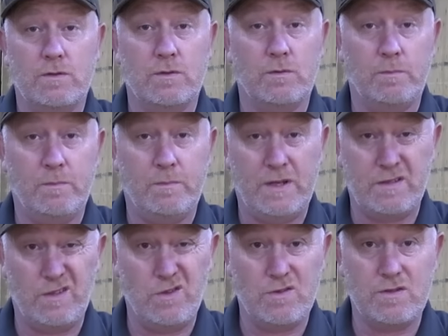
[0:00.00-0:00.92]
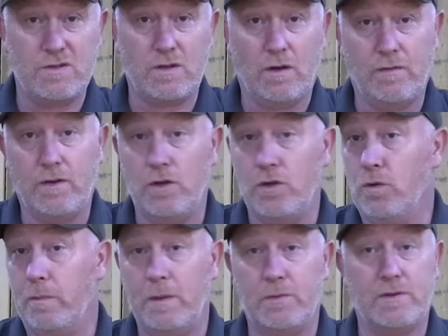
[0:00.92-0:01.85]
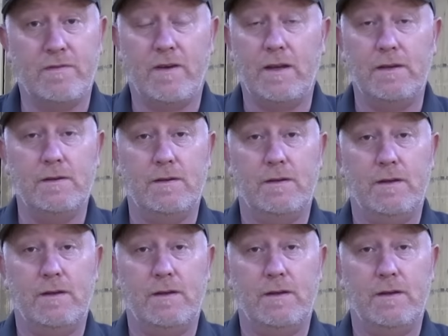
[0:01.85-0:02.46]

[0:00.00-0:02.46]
so basically using stuff that you'll be able to find